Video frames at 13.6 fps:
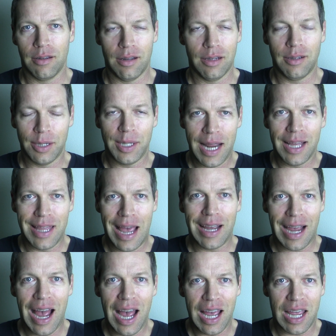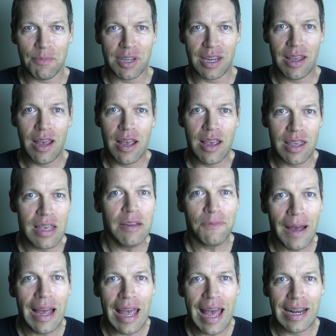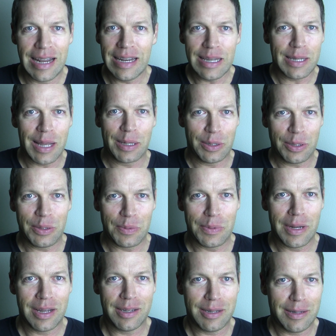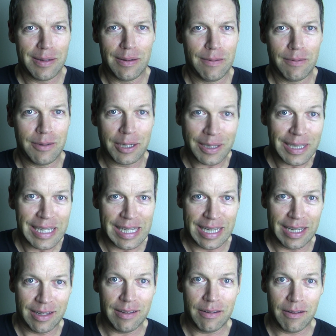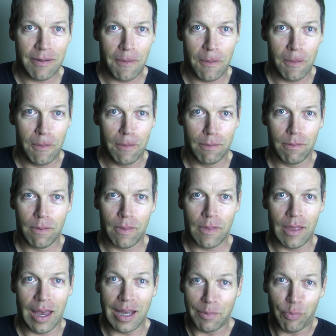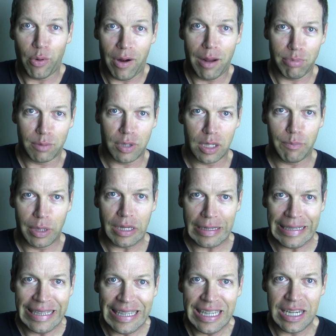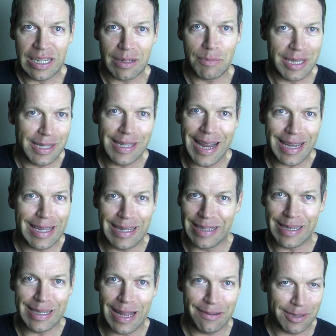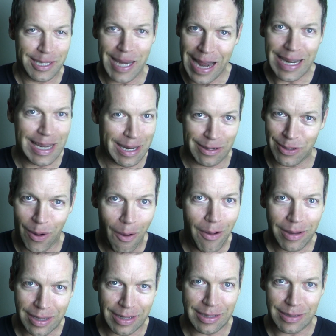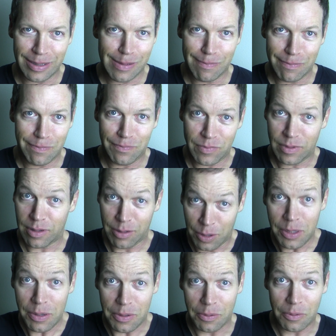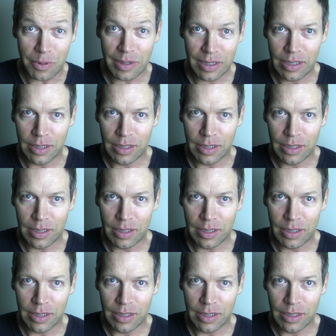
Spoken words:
I understand that guy. I mean, if I had any tennis shoes to clean, I'd probably be cleaning them the second instead of standing here talking to you.